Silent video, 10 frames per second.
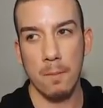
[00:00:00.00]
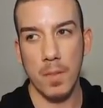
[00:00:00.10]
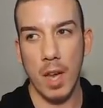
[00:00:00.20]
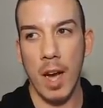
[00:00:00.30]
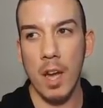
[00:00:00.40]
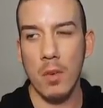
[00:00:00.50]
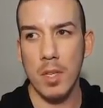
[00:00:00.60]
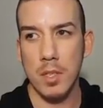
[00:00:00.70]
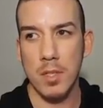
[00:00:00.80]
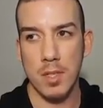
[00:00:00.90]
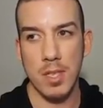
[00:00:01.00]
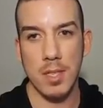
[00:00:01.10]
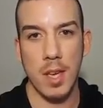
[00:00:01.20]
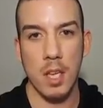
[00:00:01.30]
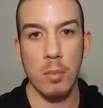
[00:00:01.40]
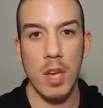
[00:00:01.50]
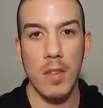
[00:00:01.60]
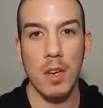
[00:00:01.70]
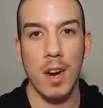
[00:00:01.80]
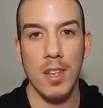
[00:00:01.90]
I always used to say you play the
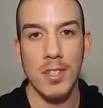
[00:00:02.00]
cards you're